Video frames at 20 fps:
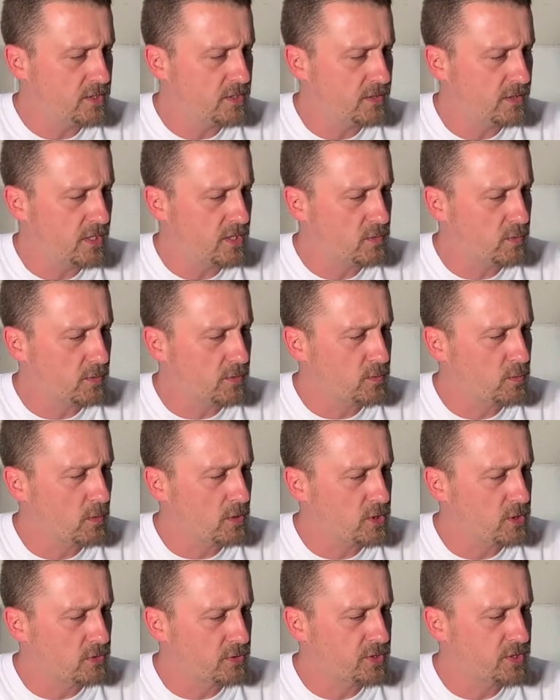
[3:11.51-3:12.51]
This was
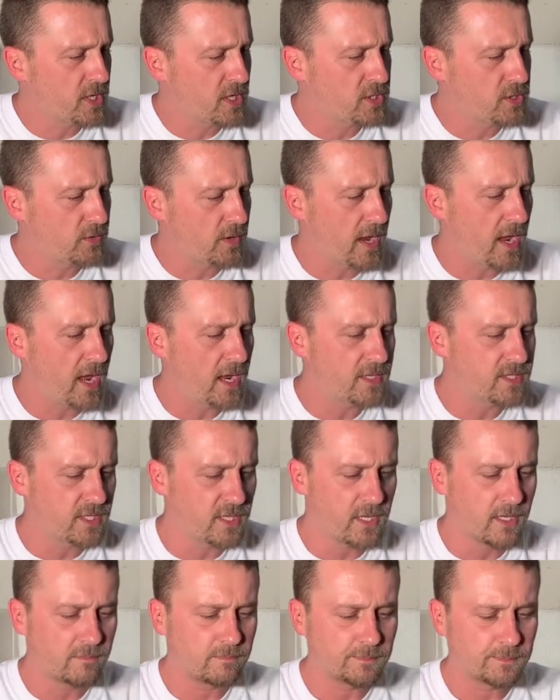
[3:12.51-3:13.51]
what you'll set your eggs
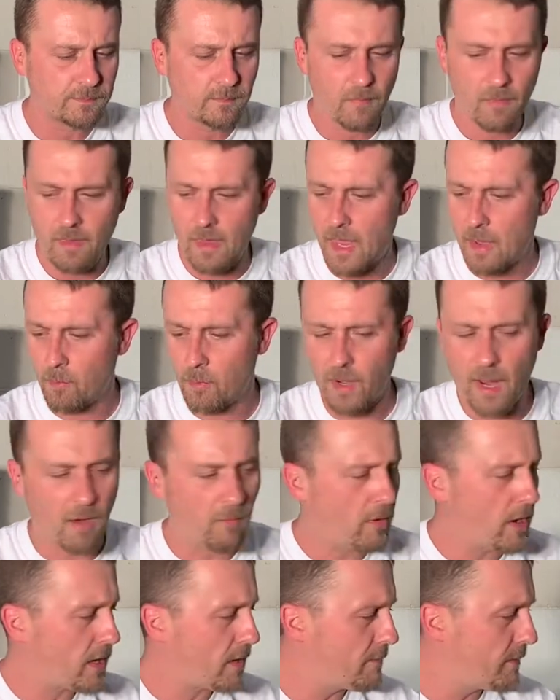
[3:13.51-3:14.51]
in. And what I
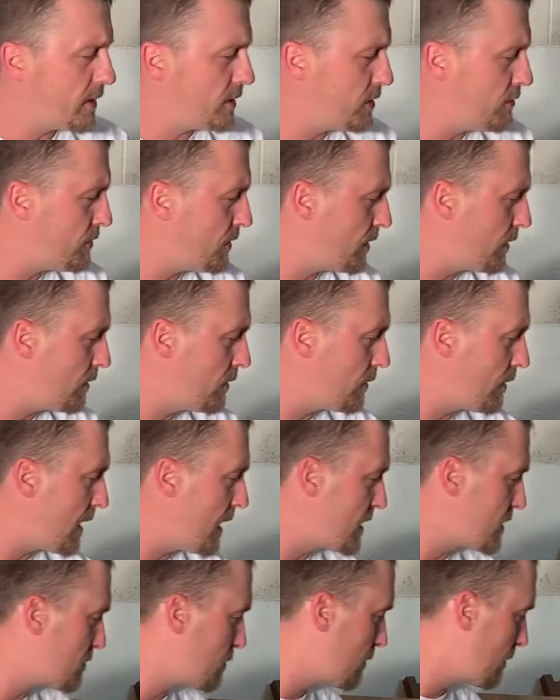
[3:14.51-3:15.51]
recommend you do is